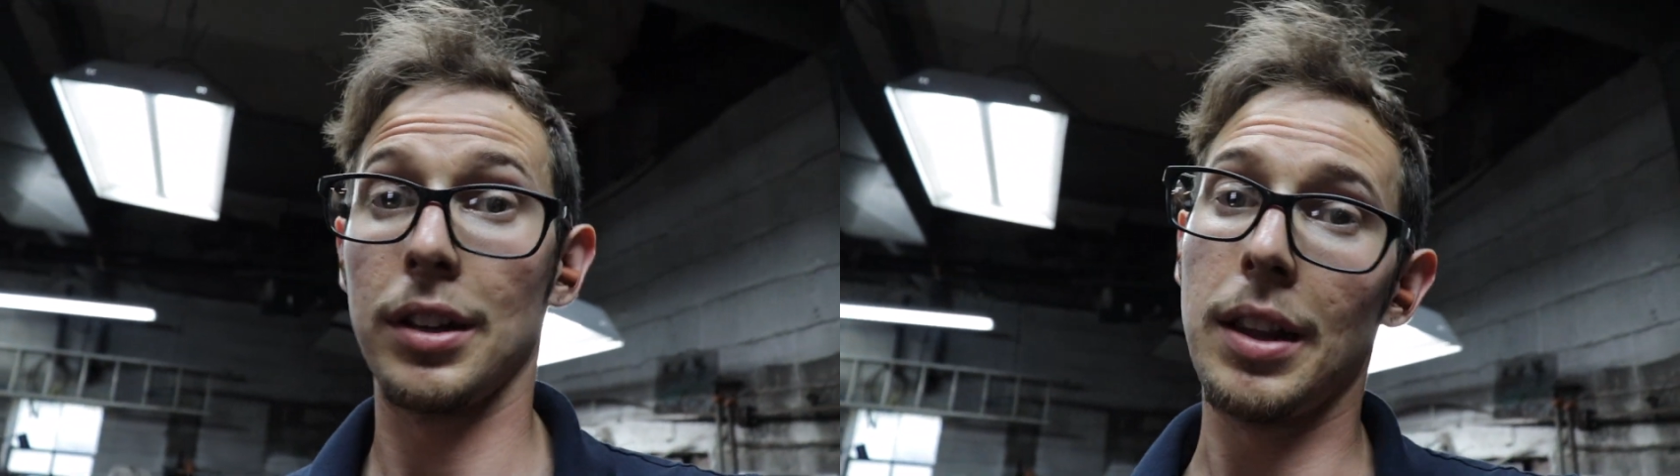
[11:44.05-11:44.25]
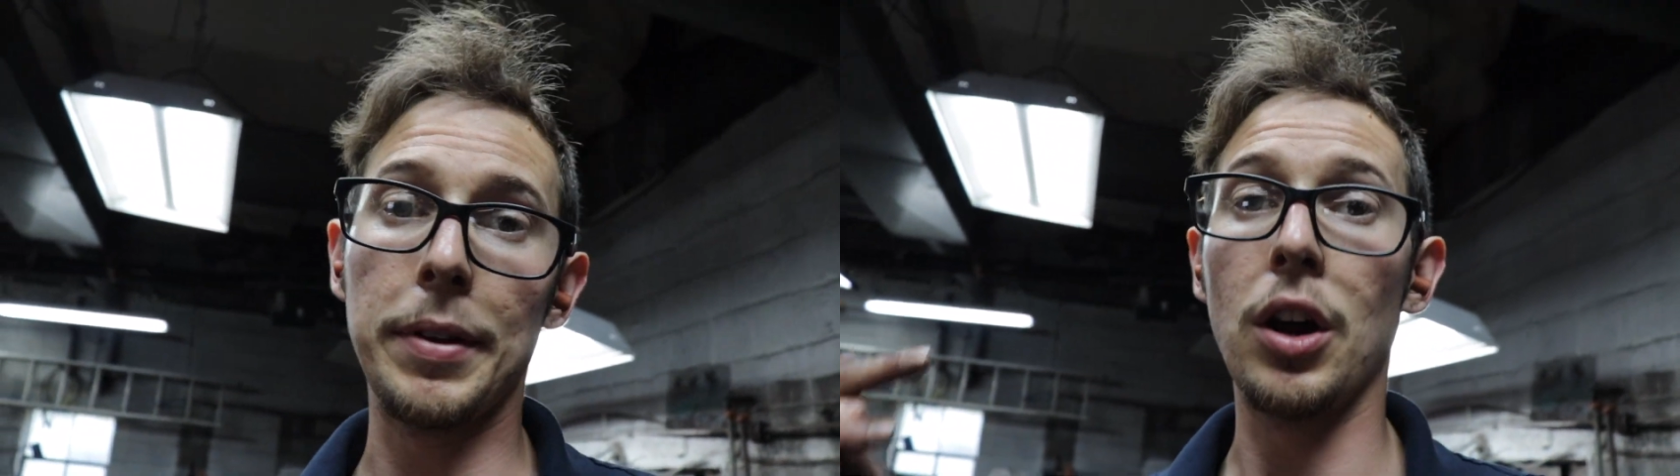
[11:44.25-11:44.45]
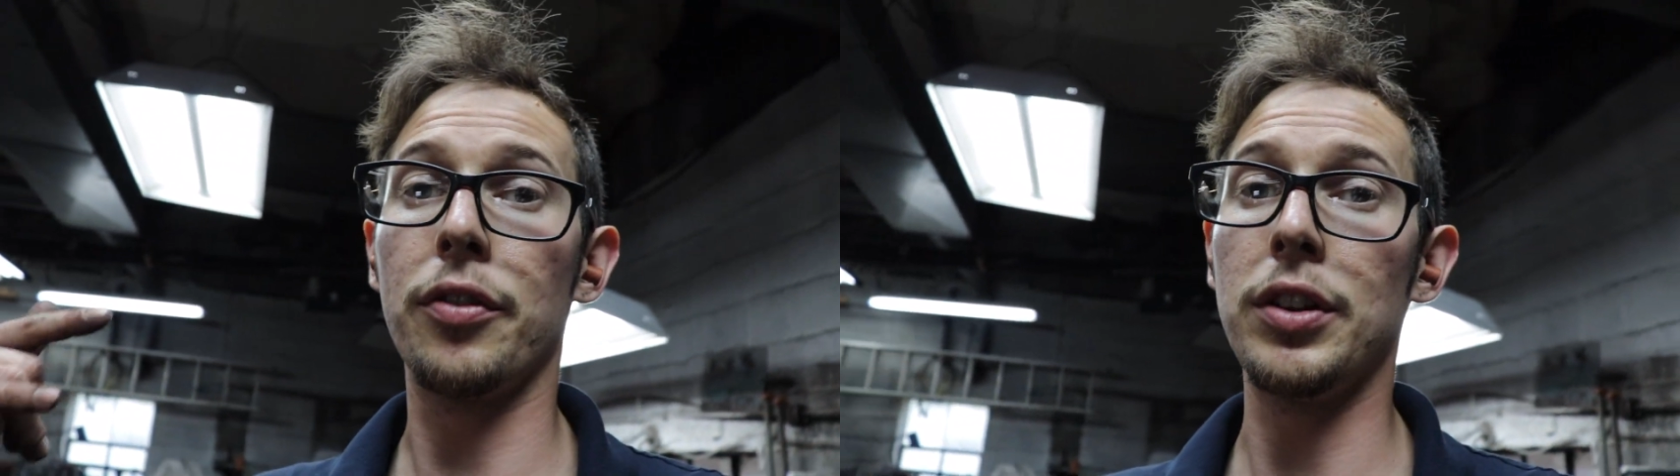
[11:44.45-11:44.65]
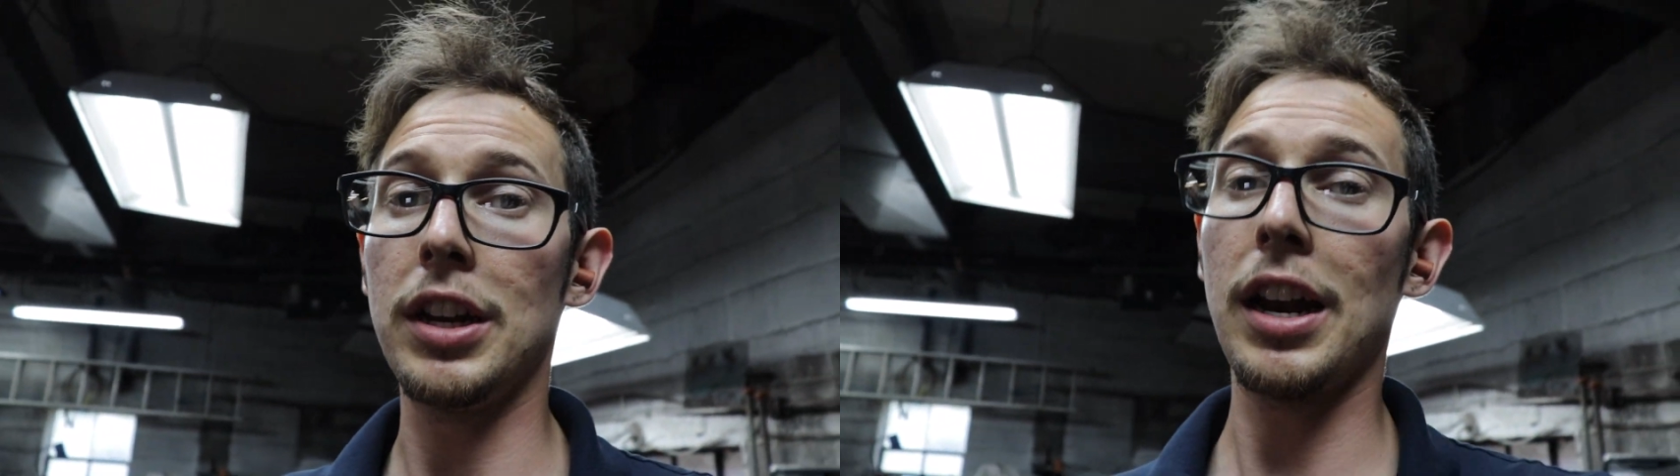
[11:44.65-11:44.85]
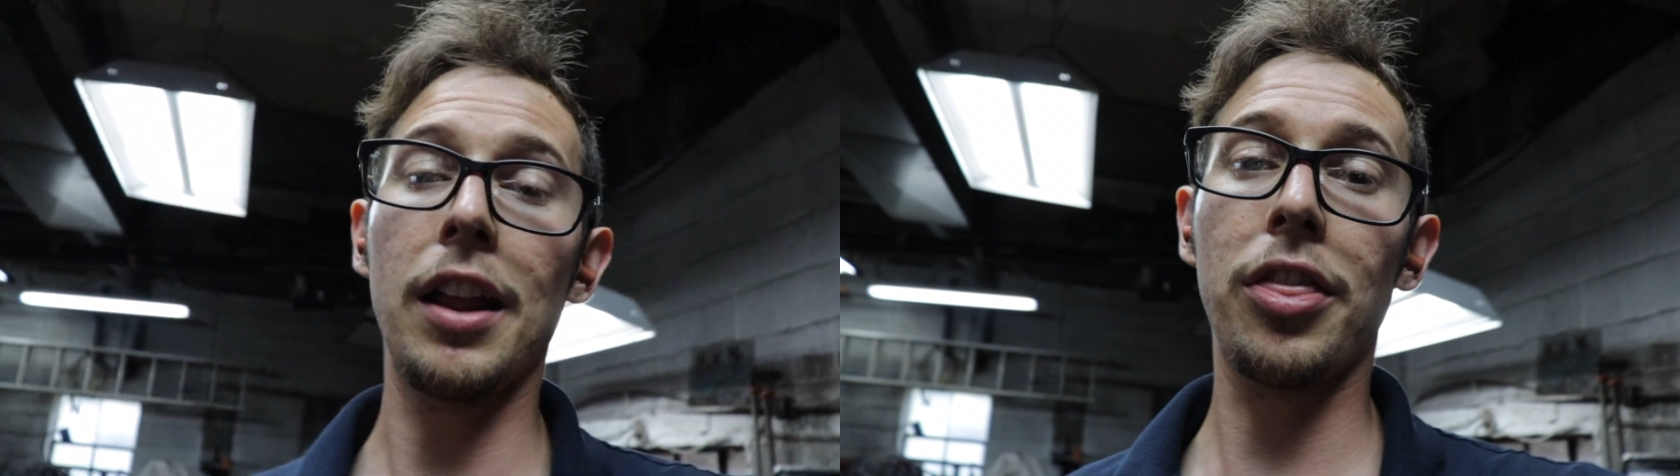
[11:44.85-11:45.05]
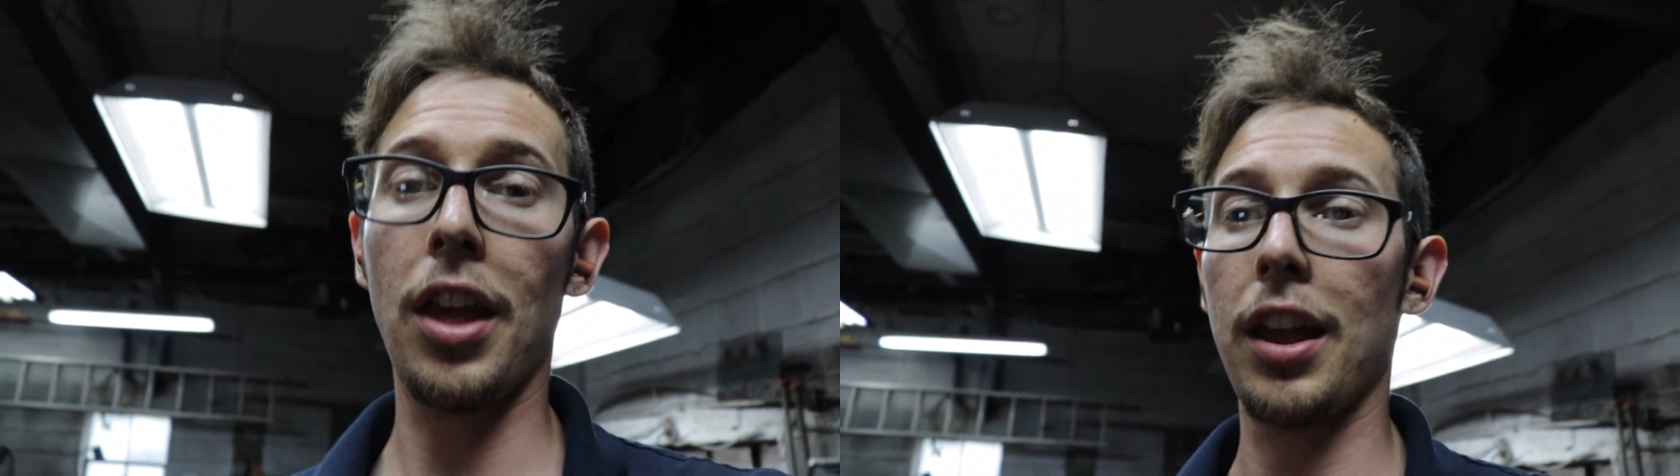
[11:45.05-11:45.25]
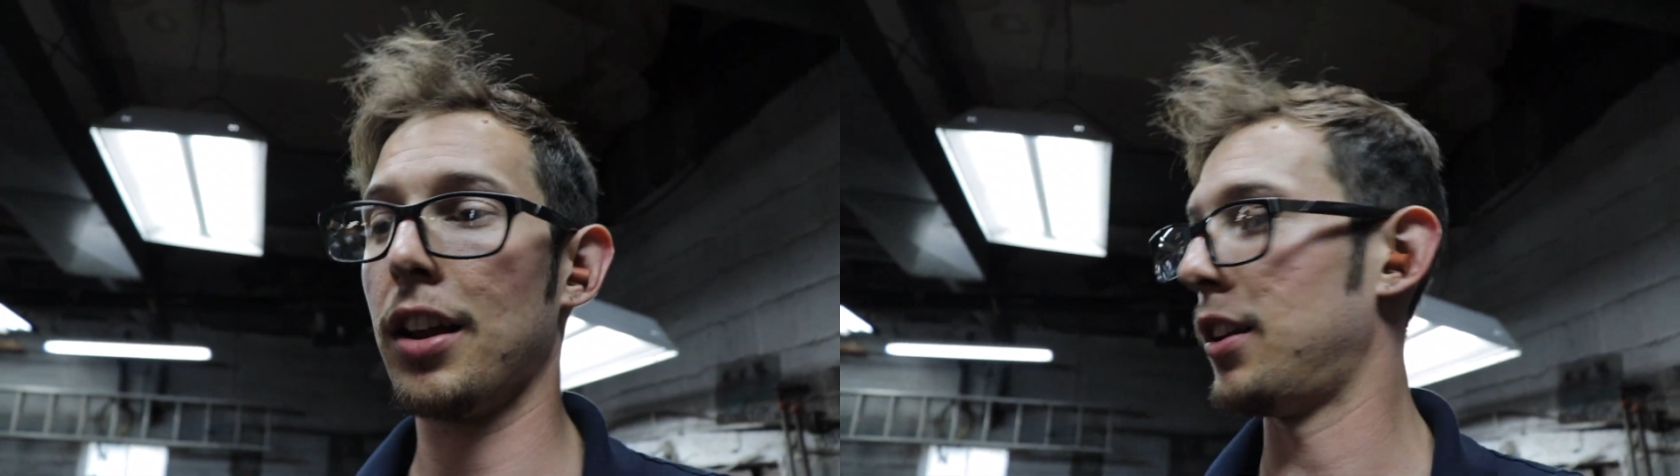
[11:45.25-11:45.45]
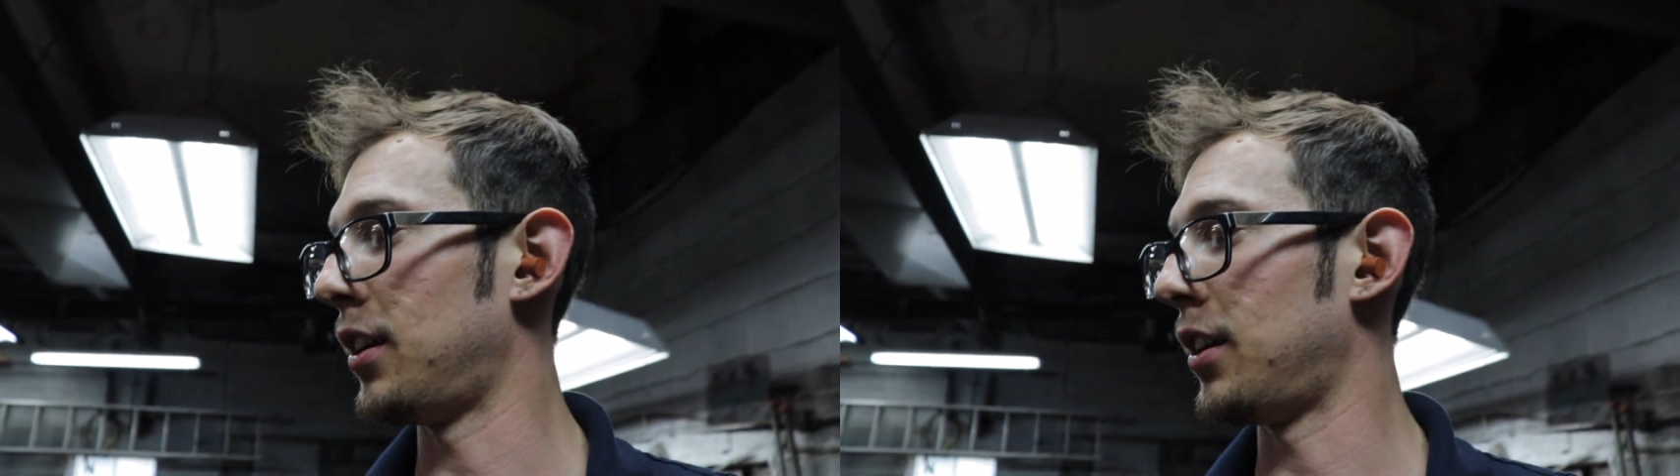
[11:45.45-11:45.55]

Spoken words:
Let me know if you need anything.